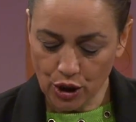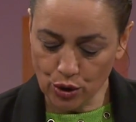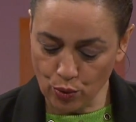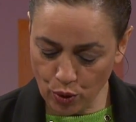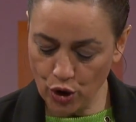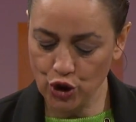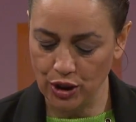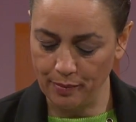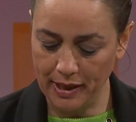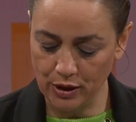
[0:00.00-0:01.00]
to
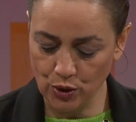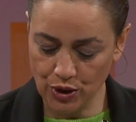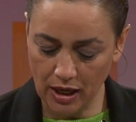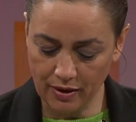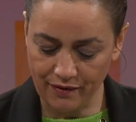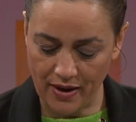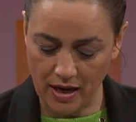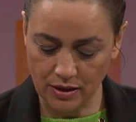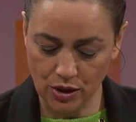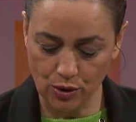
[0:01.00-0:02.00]
worship and to
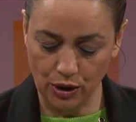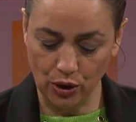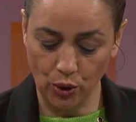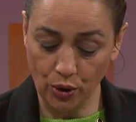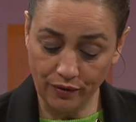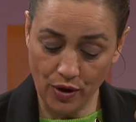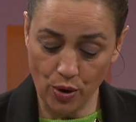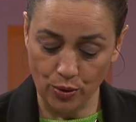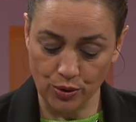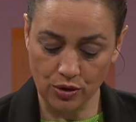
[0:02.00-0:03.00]
sacrifice to the Lord of
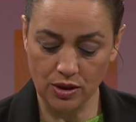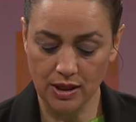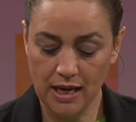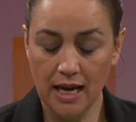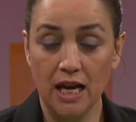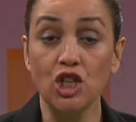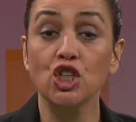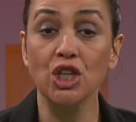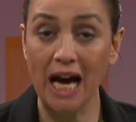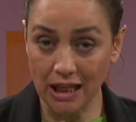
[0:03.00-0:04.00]
hosts in
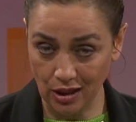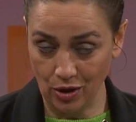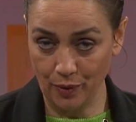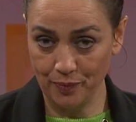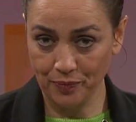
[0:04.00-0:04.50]
Shiloh.